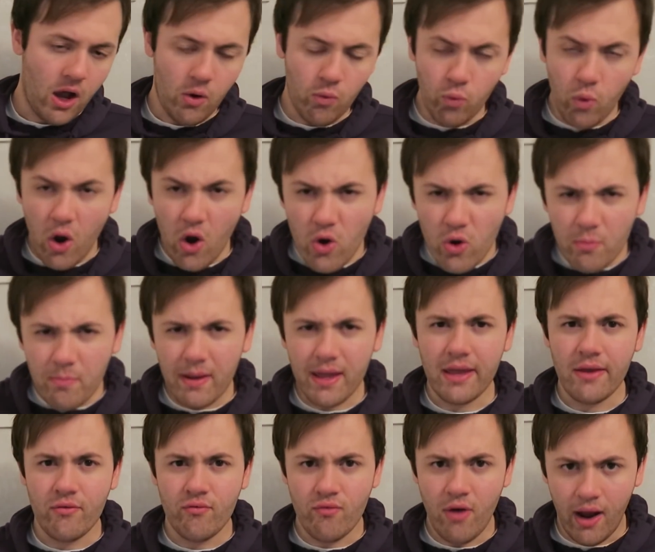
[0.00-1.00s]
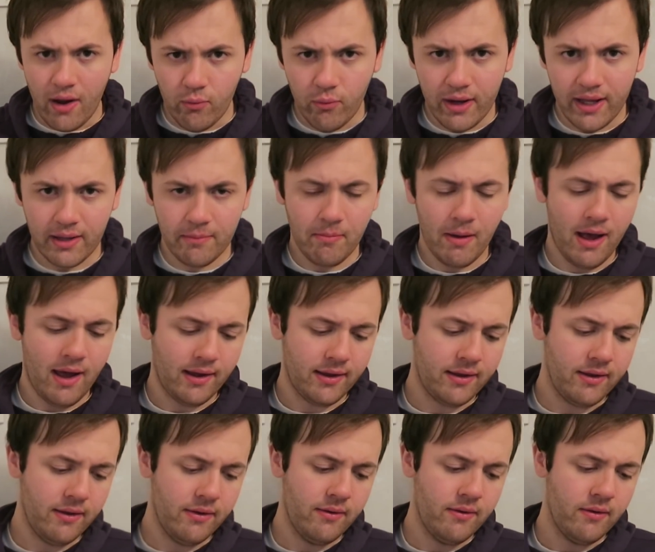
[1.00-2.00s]
Iwobi, right wing
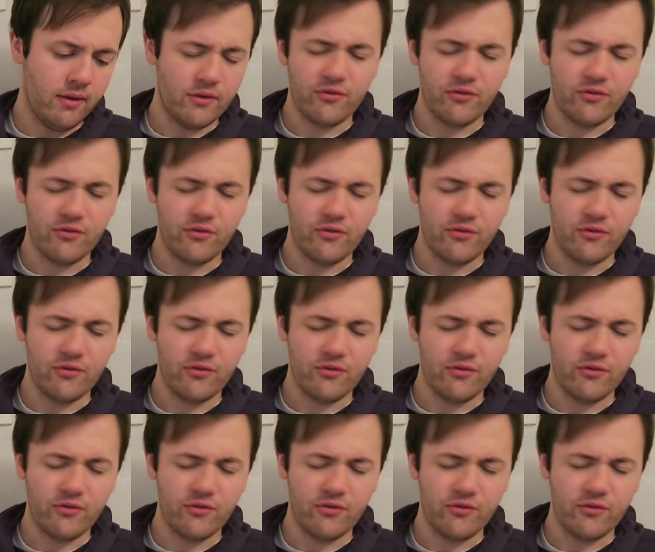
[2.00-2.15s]
back.